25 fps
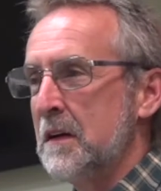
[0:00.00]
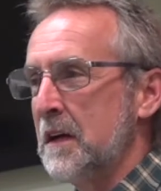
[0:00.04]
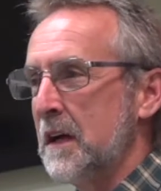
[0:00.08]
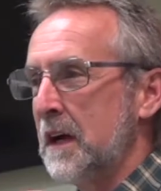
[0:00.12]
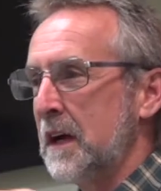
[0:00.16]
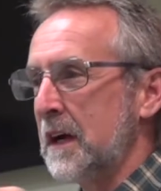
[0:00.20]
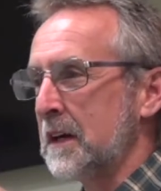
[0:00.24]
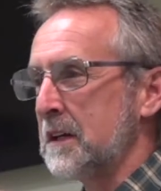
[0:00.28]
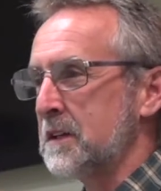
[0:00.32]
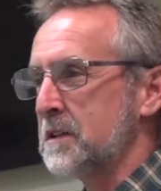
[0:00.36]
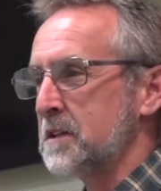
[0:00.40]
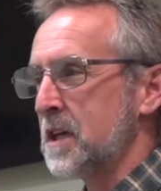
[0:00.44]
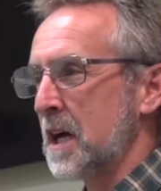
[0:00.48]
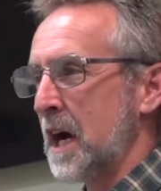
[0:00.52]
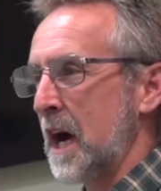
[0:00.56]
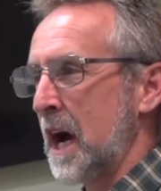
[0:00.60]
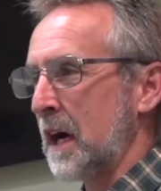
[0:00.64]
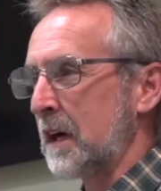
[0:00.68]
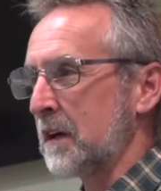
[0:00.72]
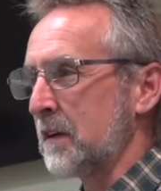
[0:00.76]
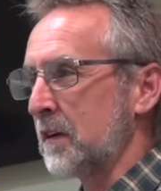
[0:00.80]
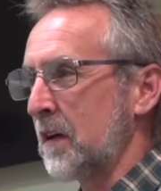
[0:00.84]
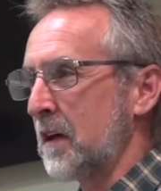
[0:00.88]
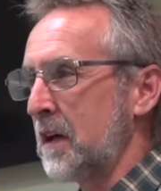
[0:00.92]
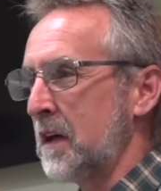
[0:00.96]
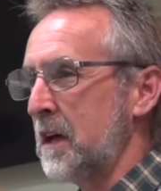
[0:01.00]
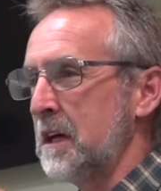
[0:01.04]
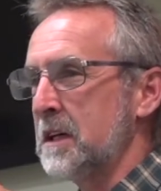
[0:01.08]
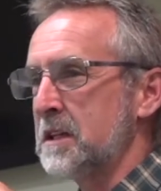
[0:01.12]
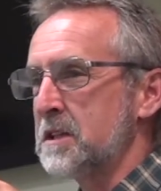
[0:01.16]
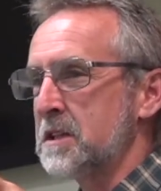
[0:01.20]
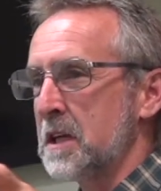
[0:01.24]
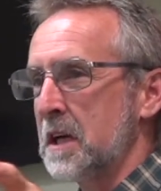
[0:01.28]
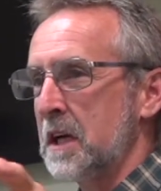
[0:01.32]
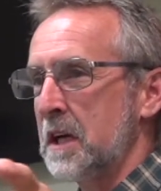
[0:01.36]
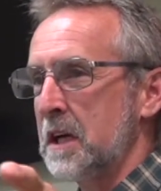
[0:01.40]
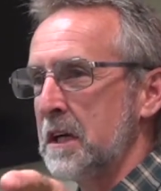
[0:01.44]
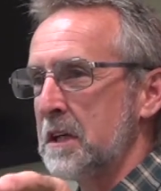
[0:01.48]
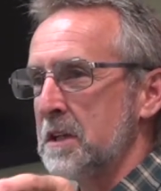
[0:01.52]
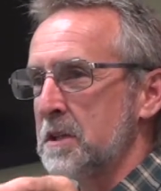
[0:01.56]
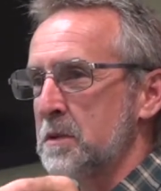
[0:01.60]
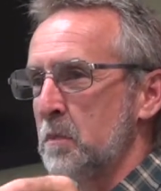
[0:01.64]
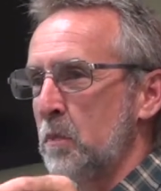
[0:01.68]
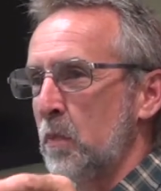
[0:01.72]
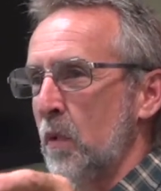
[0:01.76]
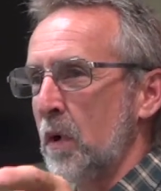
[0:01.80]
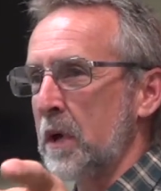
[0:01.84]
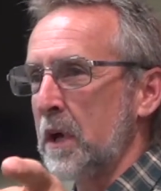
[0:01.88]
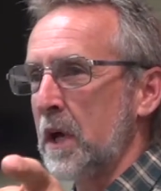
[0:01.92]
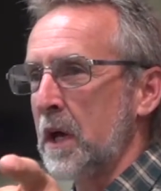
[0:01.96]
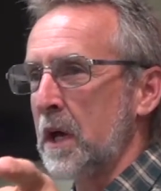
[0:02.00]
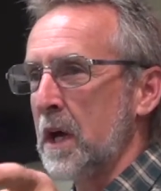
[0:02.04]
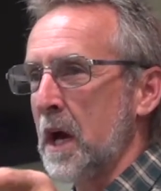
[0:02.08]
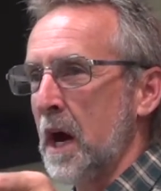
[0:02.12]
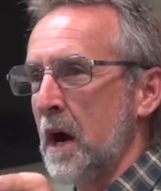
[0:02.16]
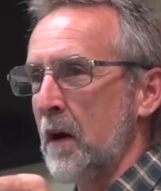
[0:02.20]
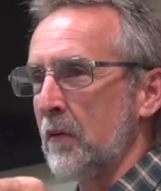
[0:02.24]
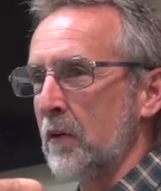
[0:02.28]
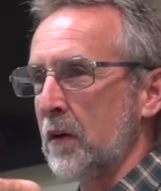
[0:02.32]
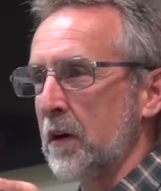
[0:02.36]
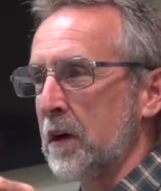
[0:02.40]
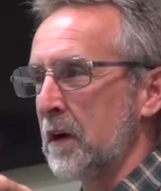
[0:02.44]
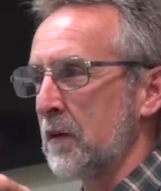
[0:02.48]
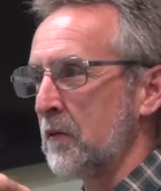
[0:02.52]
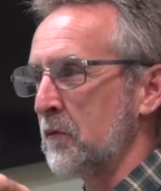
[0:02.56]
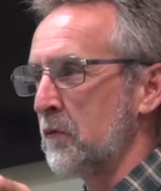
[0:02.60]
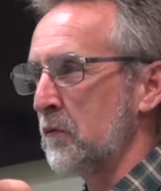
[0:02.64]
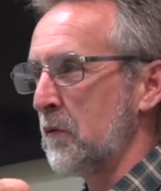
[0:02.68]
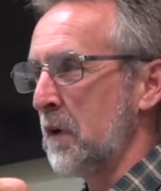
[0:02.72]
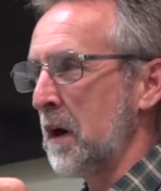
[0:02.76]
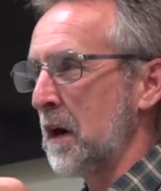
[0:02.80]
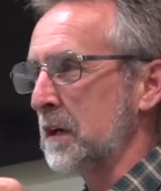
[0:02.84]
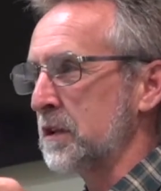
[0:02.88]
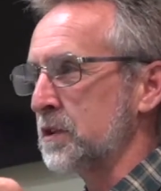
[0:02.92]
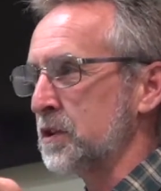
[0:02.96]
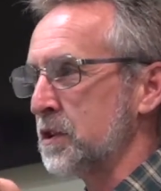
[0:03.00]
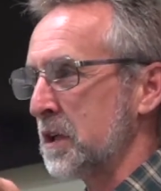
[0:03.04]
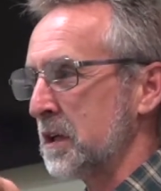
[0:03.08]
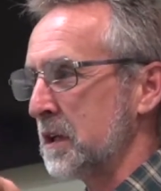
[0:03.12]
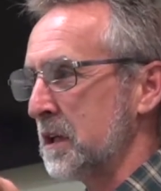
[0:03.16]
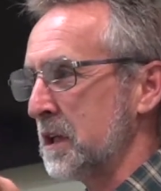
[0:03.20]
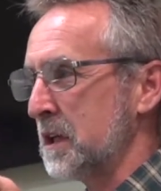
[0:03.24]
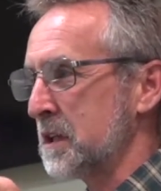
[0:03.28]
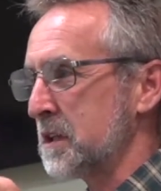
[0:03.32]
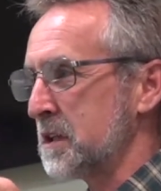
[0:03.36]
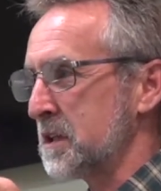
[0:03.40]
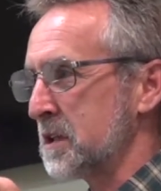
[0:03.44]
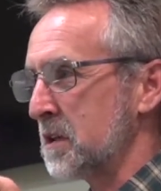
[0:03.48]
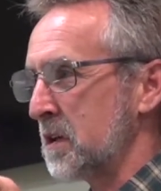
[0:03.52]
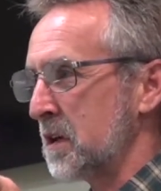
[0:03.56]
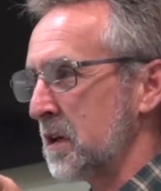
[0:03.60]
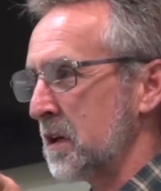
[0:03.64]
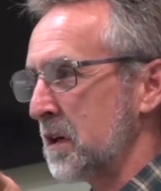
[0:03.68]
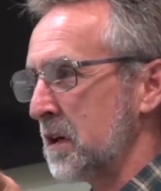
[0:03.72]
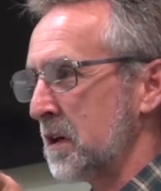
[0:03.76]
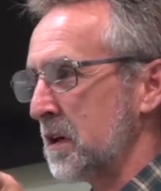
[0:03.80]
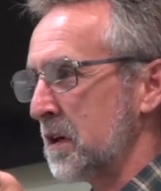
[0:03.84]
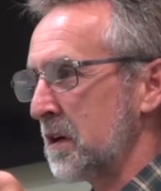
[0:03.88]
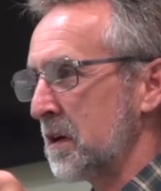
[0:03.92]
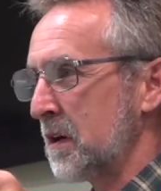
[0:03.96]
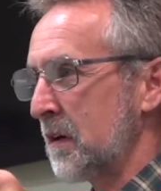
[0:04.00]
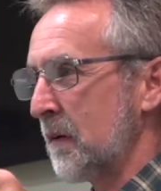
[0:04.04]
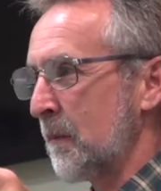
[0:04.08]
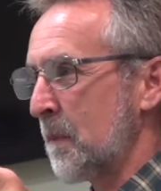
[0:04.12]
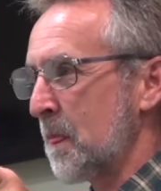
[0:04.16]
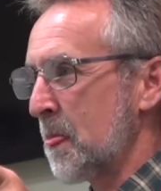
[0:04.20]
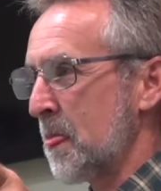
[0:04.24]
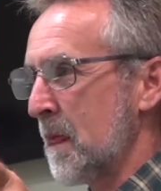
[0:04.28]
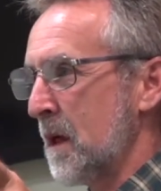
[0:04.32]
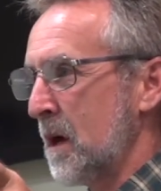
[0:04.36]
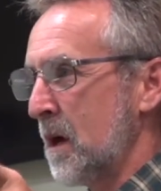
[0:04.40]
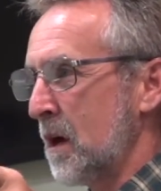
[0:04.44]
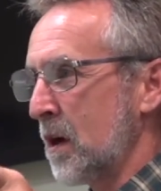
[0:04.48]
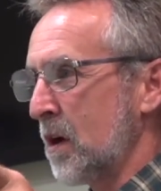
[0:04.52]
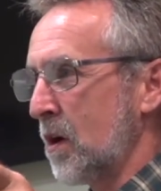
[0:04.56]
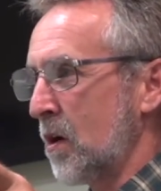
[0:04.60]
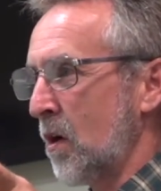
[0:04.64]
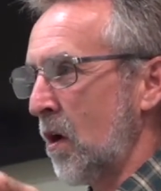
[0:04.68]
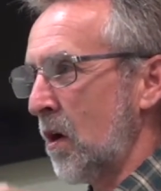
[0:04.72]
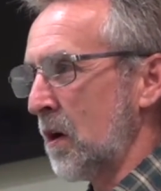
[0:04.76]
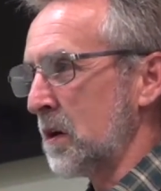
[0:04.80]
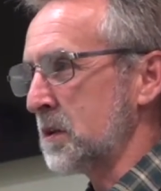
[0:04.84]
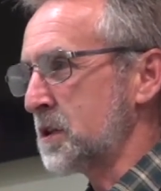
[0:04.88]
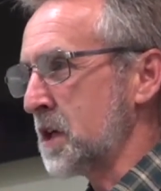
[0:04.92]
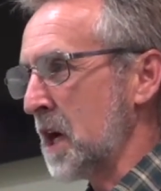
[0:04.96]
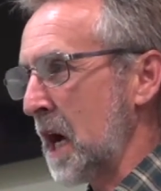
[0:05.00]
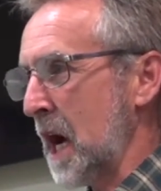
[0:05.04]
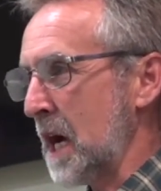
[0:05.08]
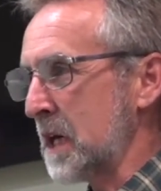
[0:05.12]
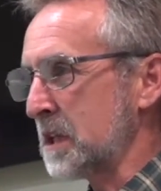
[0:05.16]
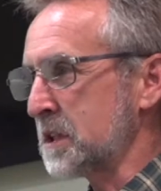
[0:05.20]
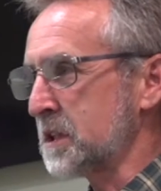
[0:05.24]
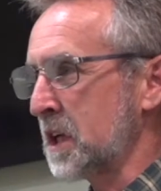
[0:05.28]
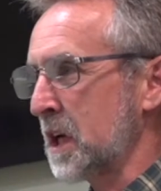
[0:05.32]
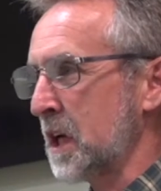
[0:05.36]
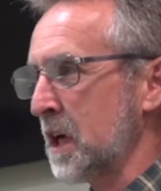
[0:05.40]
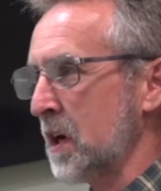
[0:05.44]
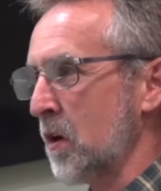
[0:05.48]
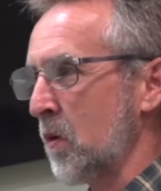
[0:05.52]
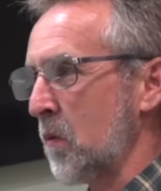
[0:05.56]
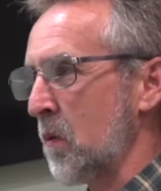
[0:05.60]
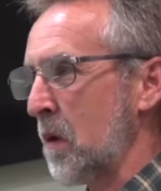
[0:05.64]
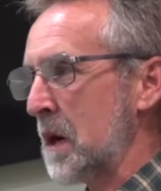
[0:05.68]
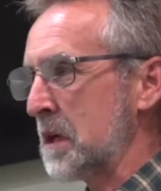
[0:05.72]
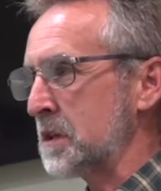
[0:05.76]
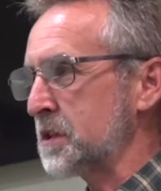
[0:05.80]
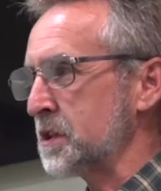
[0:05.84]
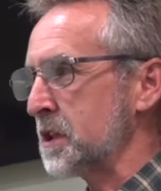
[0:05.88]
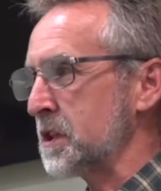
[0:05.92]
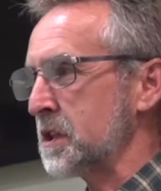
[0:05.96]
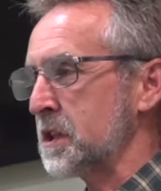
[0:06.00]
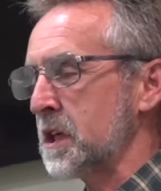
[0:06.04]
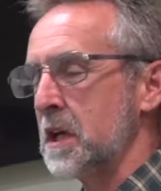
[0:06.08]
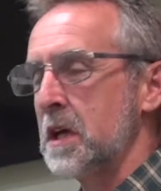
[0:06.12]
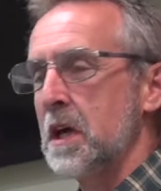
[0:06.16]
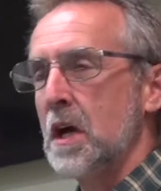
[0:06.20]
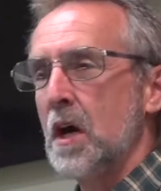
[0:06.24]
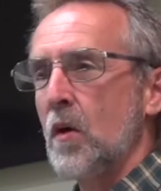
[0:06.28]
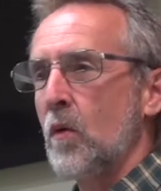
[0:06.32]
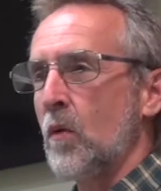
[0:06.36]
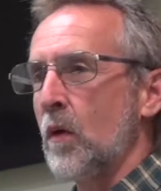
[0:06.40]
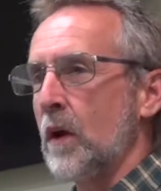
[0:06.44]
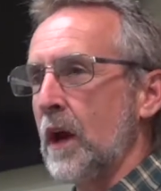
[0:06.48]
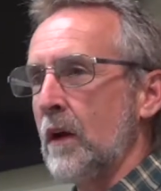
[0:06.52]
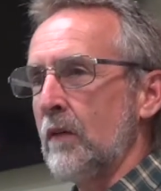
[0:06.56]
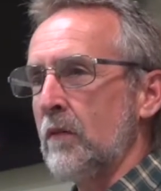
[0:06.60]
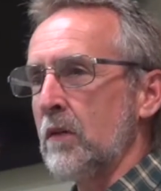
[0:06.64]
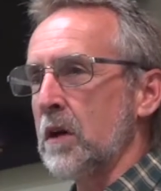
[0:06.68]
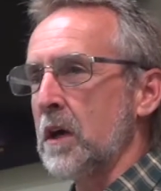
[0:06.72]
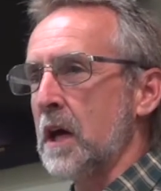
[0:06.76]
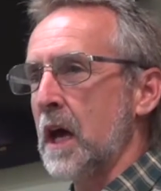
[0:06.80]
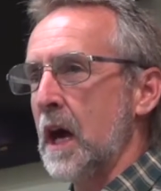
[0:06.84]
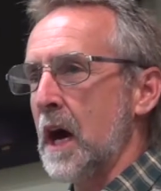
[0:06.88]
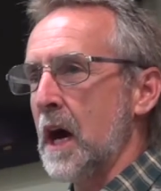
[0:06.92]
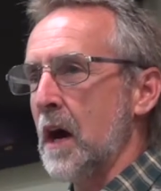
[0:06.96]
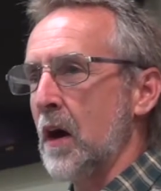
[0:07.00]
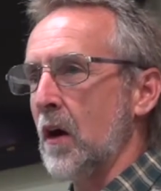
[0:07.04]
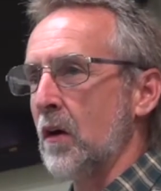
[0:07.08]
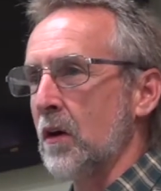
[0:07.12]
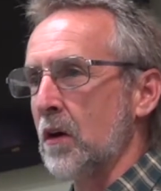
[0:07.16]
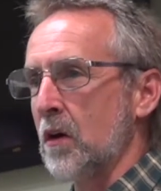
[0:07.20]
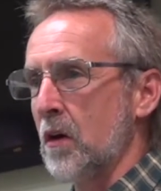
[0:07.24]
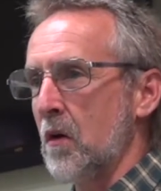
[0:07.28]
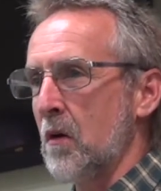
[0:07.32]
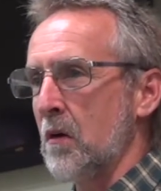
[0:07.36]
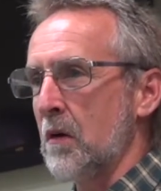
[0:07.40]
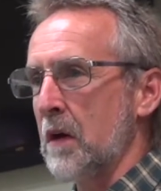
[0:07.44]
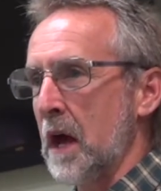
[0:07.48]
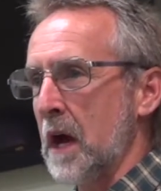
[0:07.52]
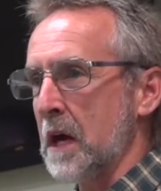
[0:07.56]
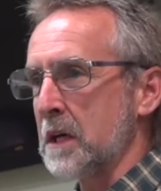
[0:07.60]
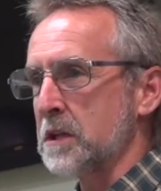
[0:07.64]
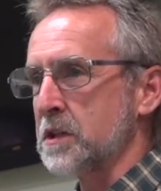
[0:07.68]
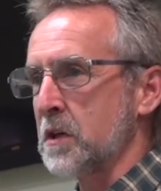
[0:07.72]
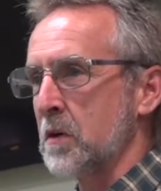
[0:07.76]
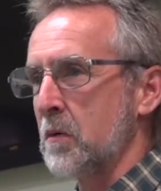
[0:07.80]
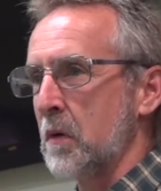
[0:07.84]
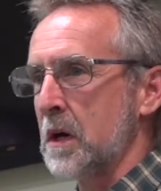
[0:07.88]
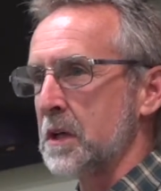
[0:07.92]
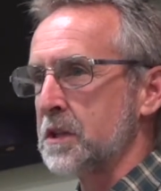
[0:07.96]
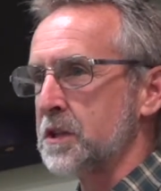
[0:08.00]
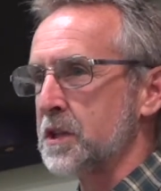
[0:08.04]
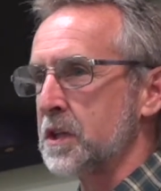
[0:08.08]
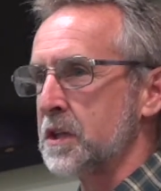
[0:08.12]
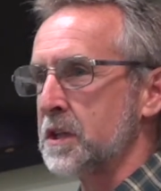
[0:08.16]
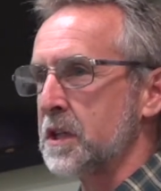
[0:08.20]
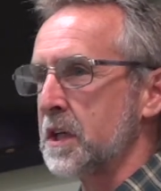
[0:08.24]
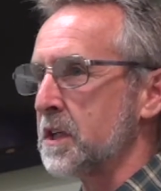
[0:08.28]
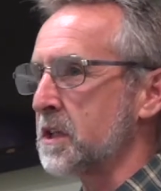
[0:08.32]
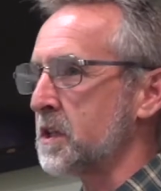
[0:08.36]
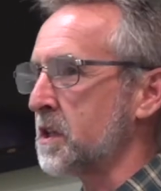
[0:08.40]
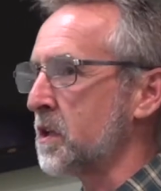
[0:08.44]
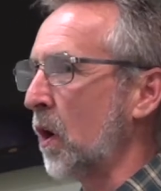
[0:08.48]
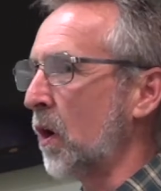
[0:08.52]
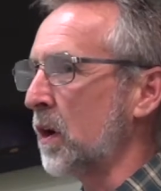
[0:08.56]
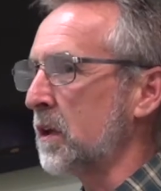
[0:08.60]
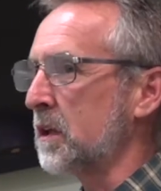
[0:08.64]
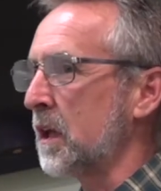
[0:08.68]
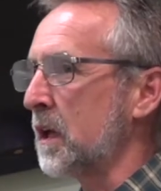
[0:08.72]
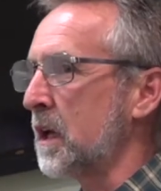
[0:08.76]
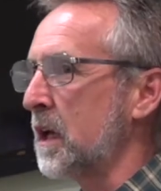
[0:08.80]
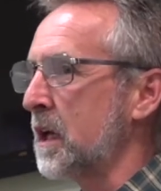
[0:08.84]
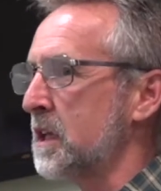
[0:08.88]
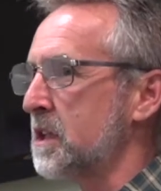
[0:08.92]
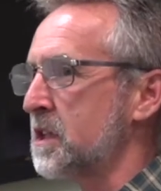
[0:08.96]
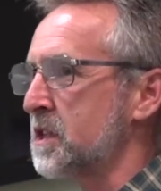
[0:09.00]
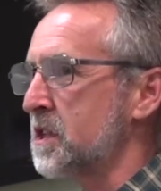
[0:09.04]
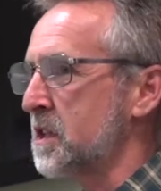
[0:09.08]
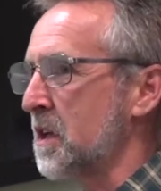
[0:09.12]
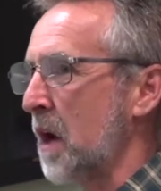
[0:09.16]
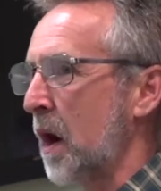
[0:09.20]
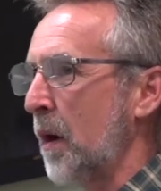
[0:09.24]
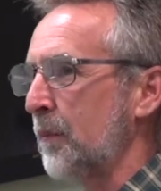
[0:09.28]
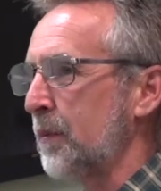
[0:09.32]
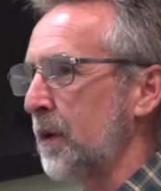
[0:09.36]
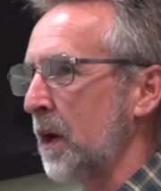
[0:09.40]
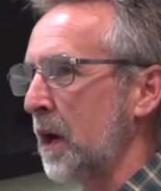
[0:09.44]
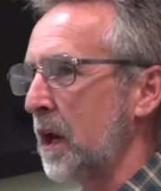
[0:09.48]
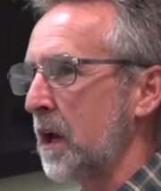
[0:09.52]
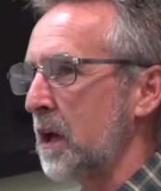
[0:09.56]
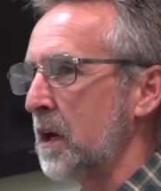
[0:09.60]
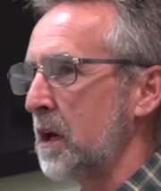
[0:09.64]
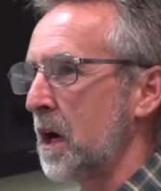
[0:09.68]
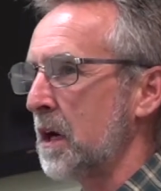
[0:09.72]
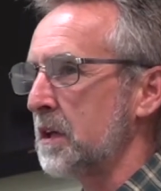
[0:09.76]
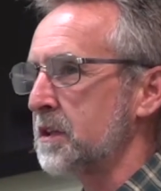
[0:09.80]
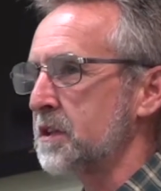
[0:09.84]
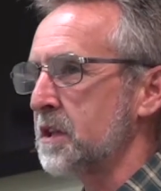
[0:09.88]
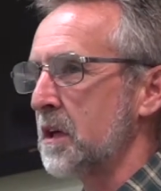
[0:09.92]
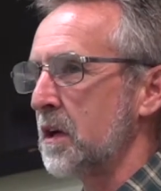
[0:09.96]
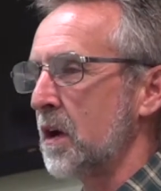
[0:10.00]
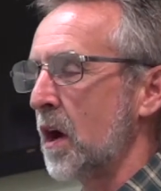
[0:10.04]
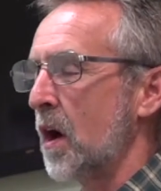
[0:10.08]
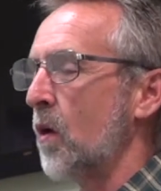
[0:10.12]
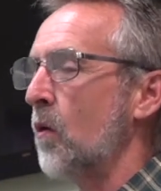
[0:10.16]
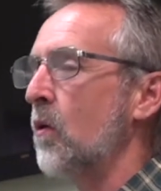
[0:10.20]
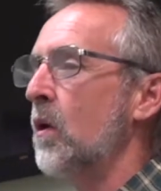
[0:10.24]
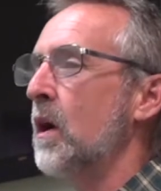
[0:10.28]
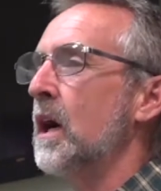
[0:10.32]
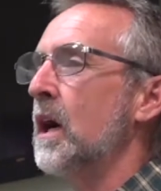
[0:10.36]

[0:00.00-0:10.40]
Exactly. He's, he's bringing out a confession, isn't he? God's asking questions. And whenever God asks questions, it's not that he's stumped and he doesn't know.